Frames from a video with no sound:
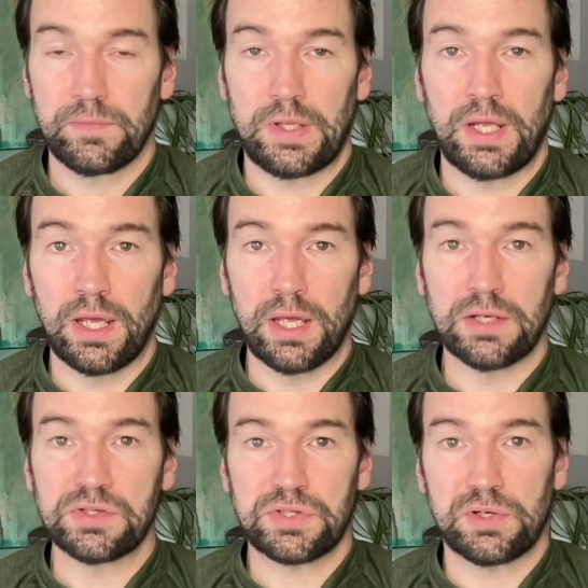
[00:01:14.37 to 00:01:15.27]

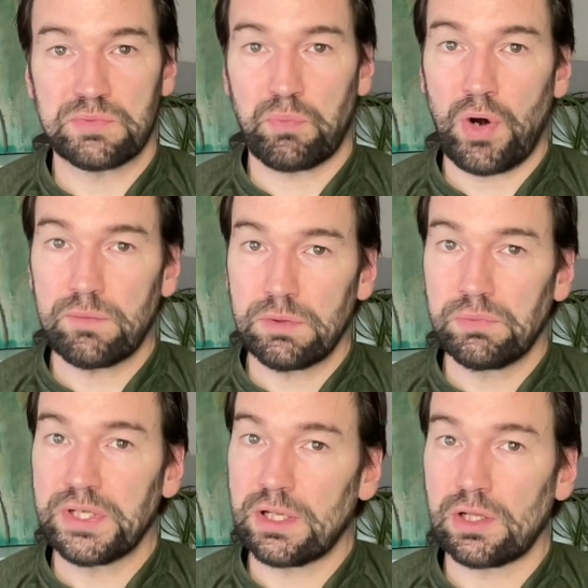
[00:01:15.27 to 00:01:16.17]
And there's
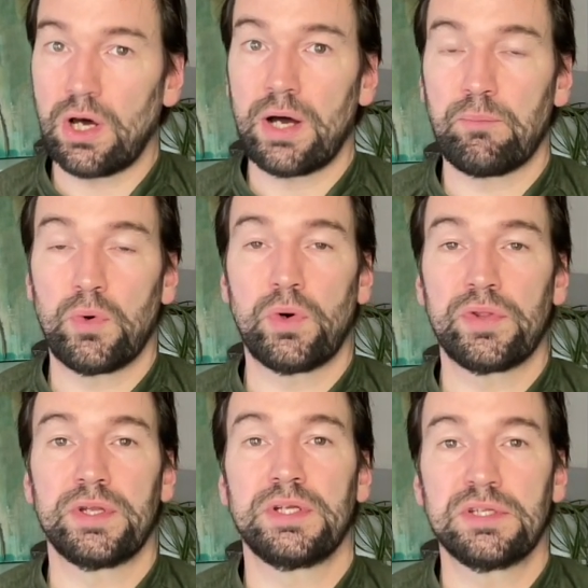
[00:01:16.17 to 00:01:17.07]
probably a lot more
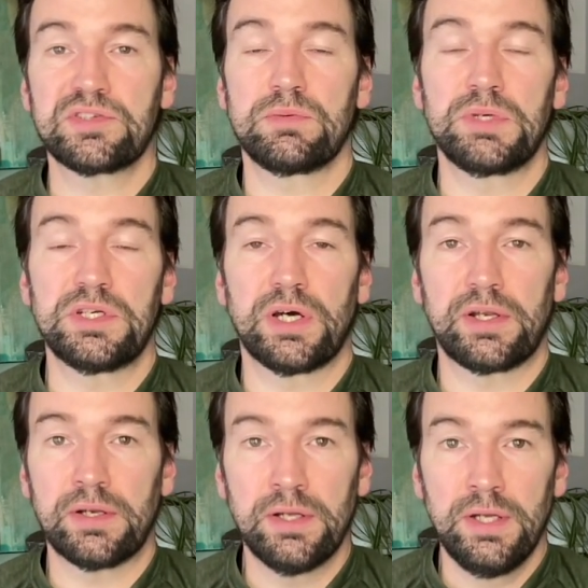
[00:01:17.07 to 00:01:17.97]
that needs to be
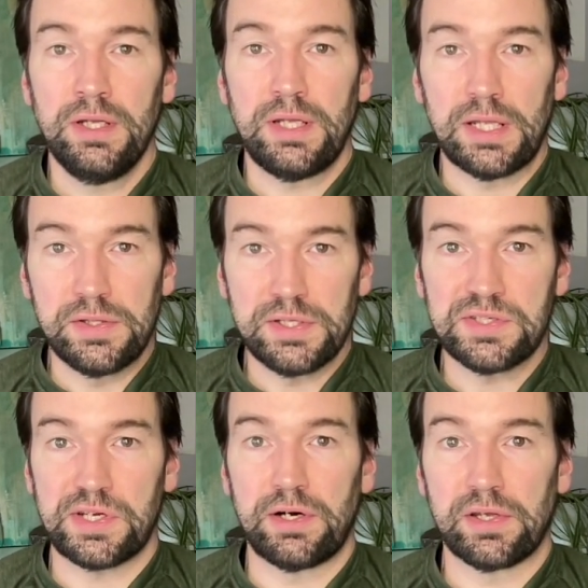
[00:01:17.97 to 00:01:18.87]
done in these
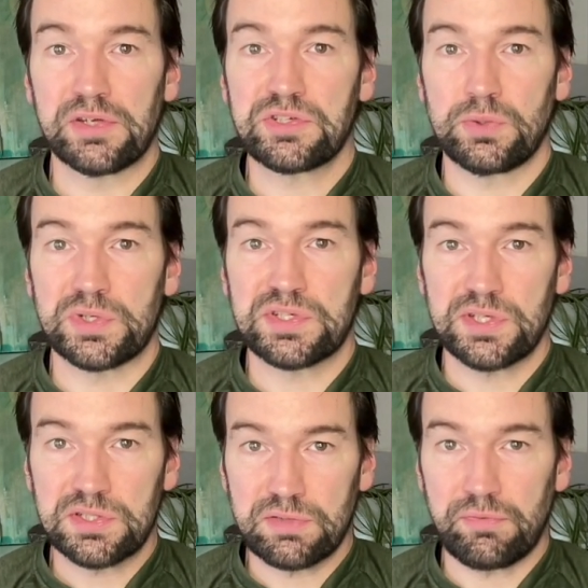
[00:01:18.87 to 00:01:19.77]
areas to
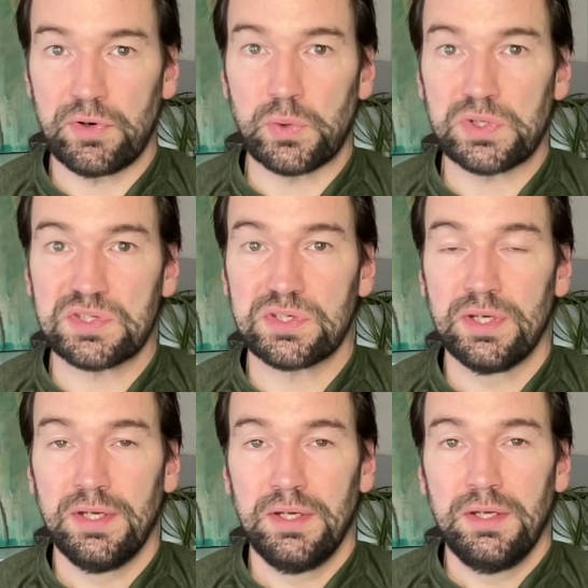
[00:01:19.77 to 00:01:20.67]
assist folks
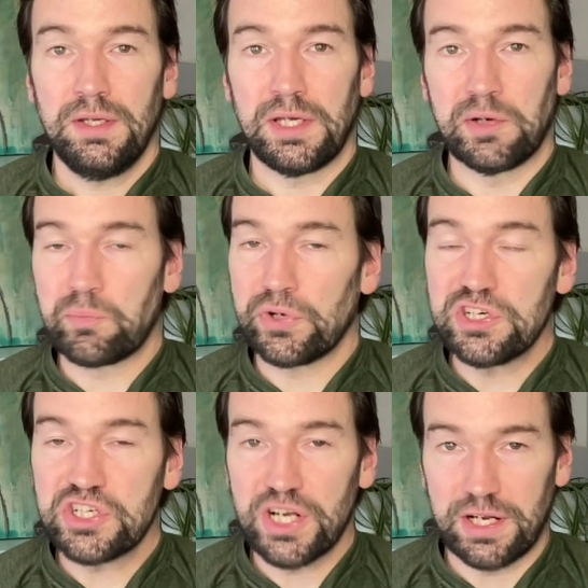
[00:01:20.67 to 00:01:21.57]
in
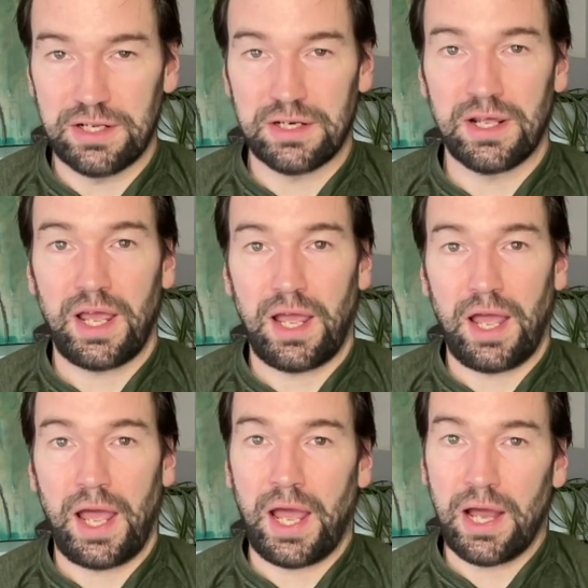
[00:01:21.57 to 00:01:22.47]
appreciating
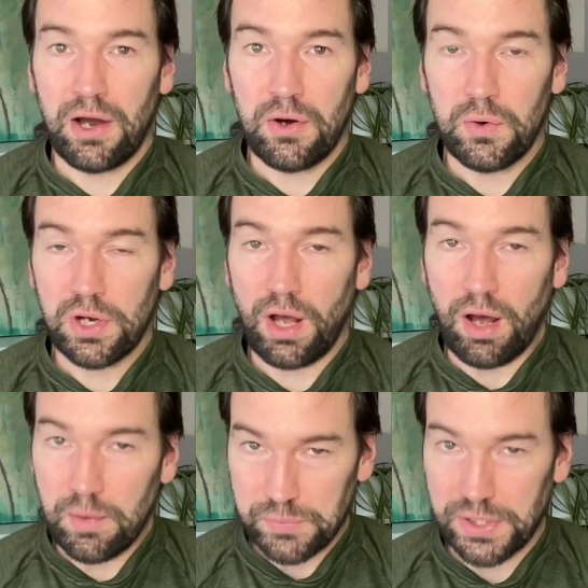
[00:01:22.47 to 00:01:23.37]
how
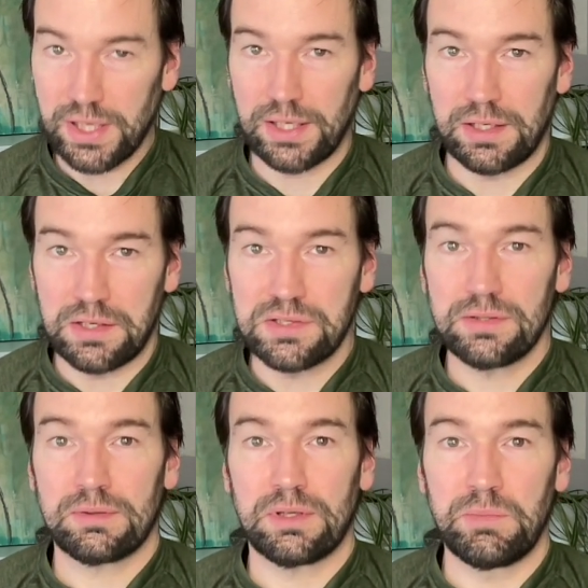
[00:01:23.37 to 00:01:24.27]
complicated
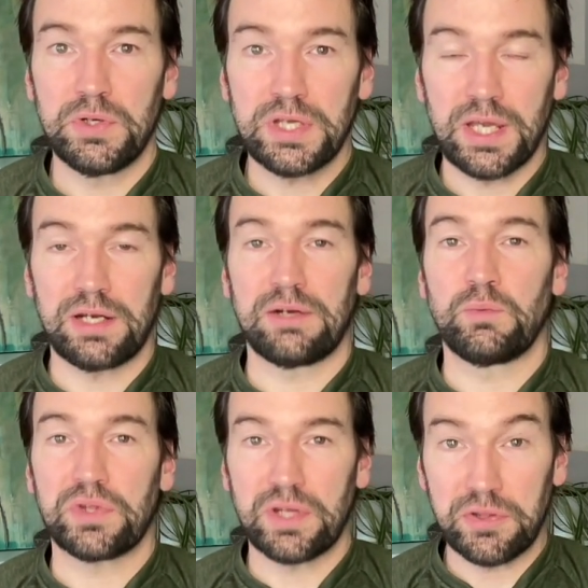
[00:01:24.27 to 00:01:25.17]
communicating
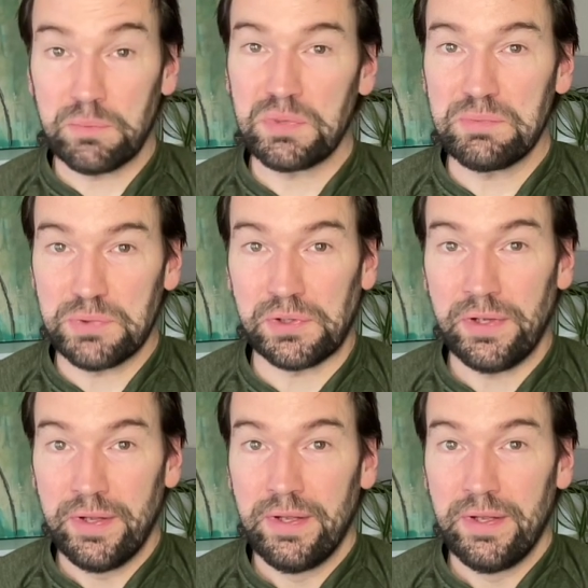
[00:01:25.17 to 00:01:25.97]
with other people